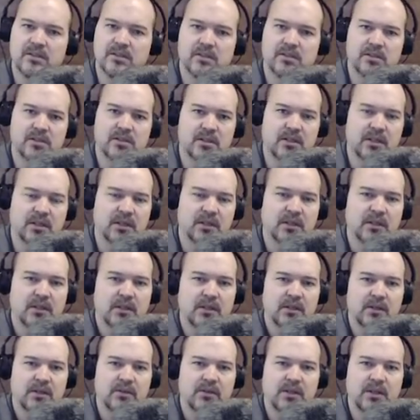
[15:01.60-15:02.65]
the
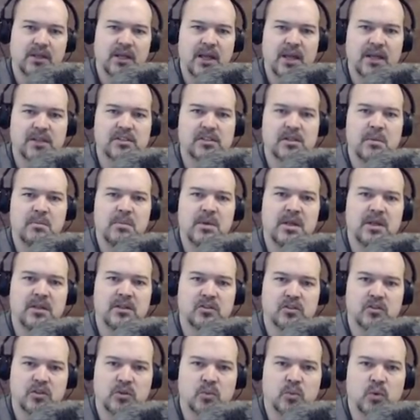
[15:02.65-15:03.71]
the SMEs
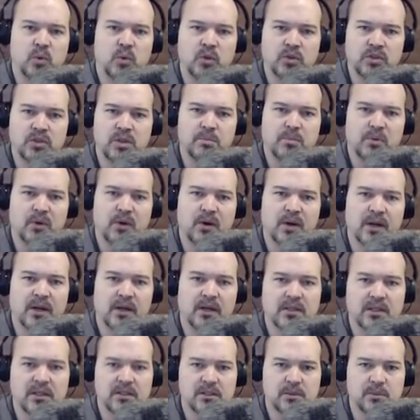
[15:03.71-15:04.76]
towards a product
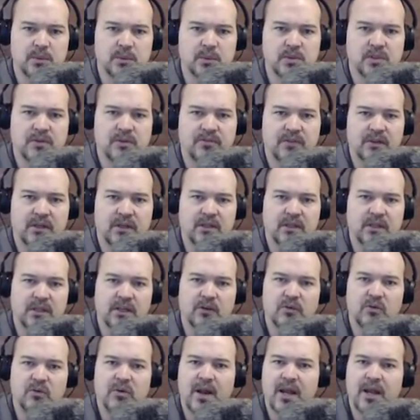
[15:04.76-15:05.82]
that's specifically
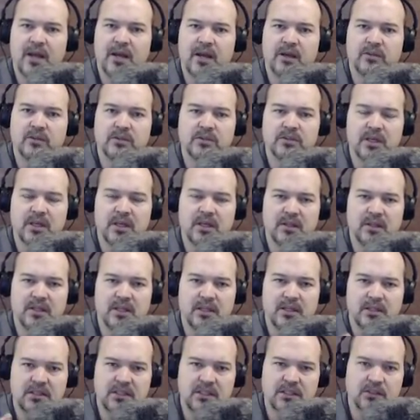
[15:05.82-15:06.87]
around that
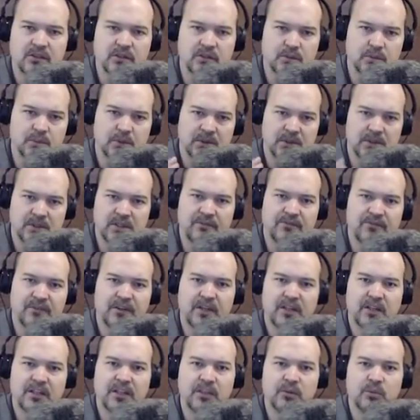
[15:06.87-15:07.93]
deals
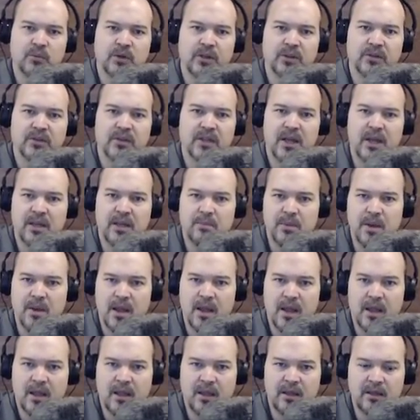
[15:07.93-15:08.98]
specifically with
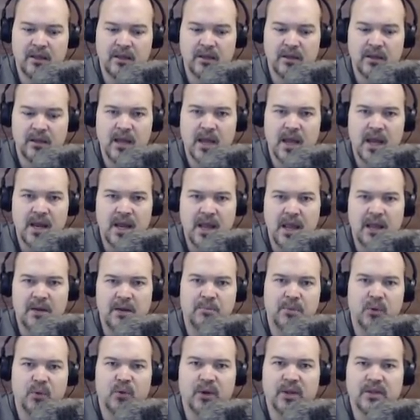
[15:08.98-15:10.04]
an
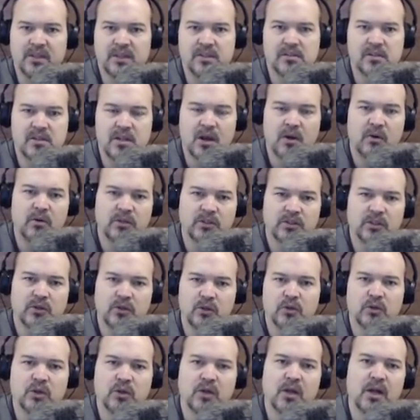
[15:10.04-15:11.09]
endpoint that's going to
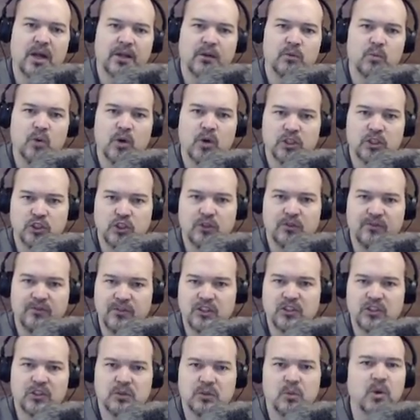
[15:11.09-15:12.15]
look like what your
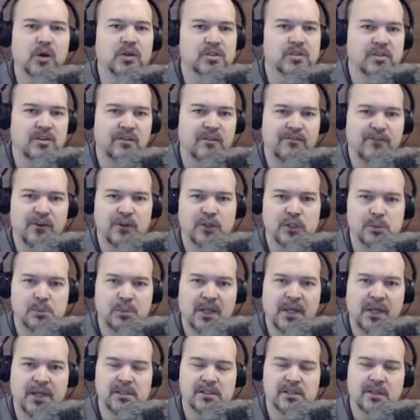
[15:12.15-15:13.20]
vision was in the first
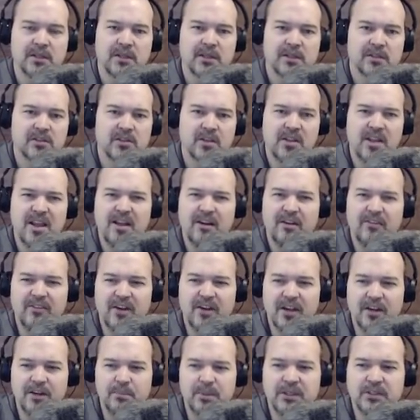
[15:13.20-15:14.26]
place. So the elevator
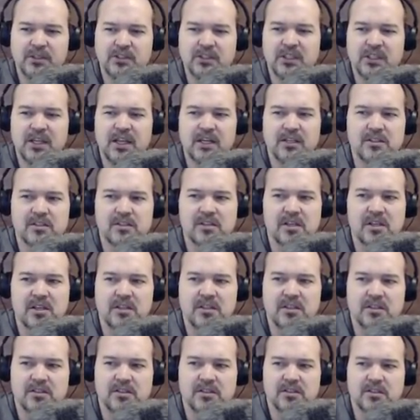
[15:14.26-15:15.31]
pitch again is
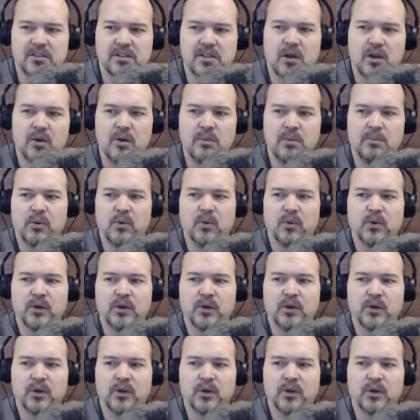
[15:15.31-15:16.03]
so important.